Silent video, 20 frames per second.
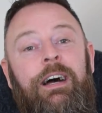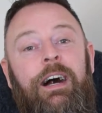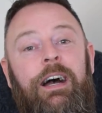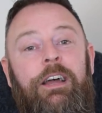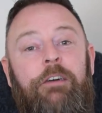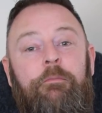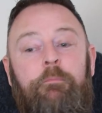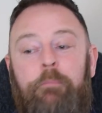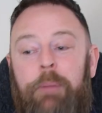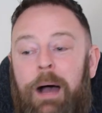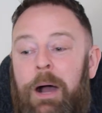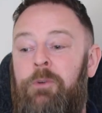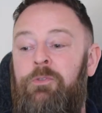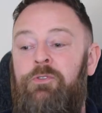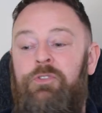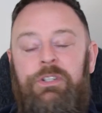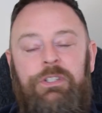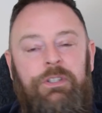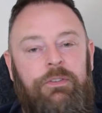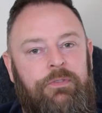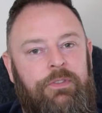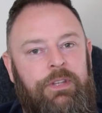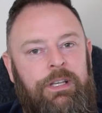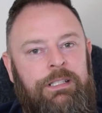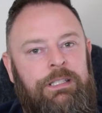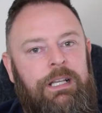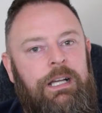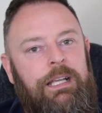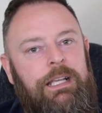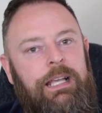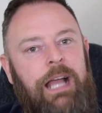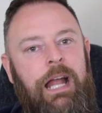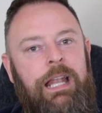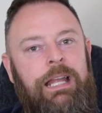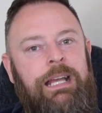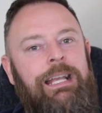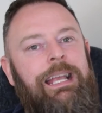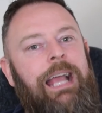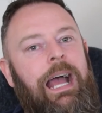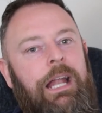I have boundaries of things I
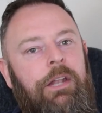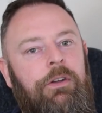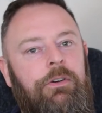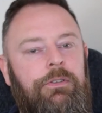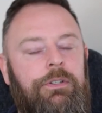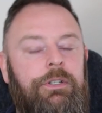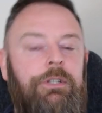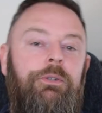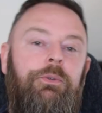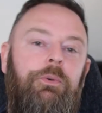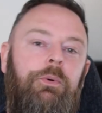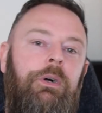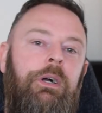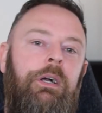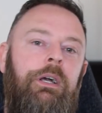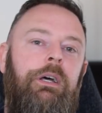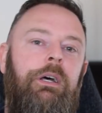can and cannot do.